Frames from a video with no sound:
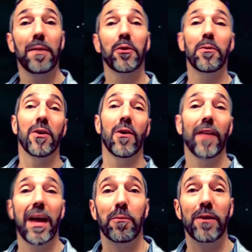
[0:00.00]
I'm doing all
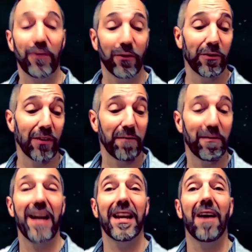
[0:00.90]
that research, I
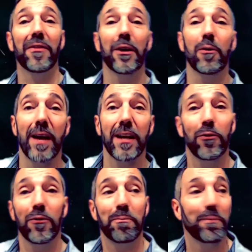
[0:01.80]
find out the
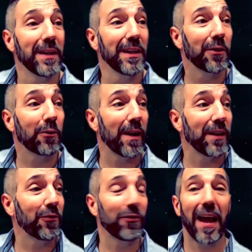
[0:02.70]
greatest, the
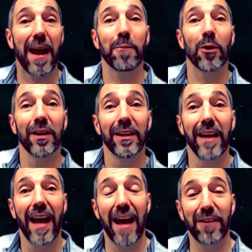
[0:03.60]
greatest scammer,
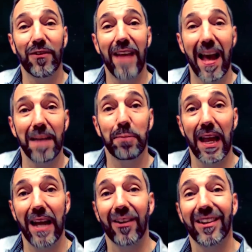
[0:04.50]
hashtag
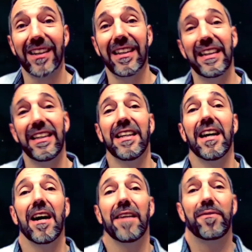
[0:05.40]
player,
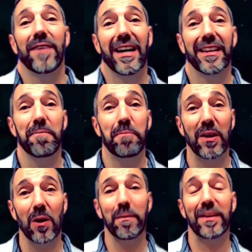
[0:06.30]
of uh, the
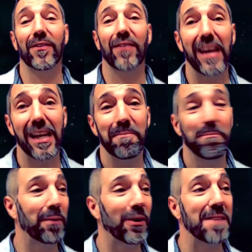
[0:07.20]
pyramid scheme,
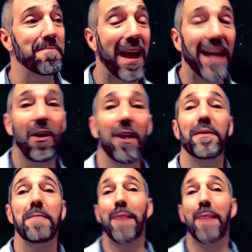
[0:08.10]
Bernie Madoff, he